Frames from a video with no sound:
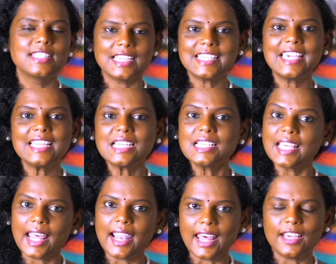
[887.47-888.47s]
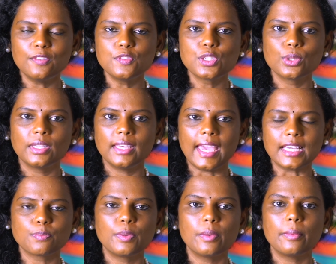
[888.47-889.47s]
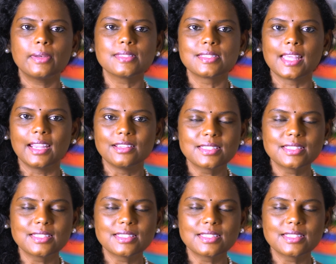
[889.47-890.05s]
dedicated their lives to the experiments their